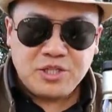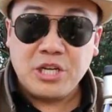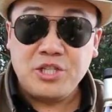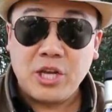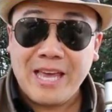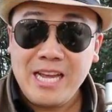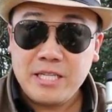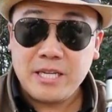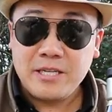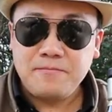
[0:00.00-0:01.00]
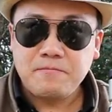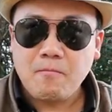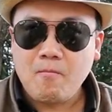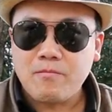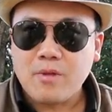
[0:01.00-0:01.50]
ginger heat,
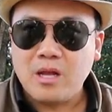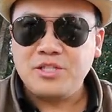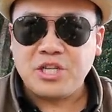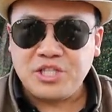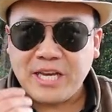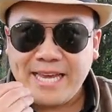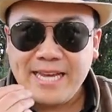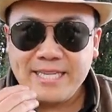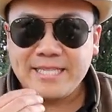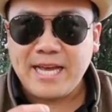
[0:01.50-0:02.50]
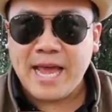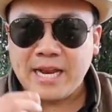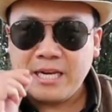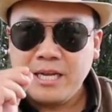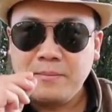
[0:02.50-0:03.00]
ginger heat and
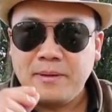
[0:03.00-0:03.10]
a little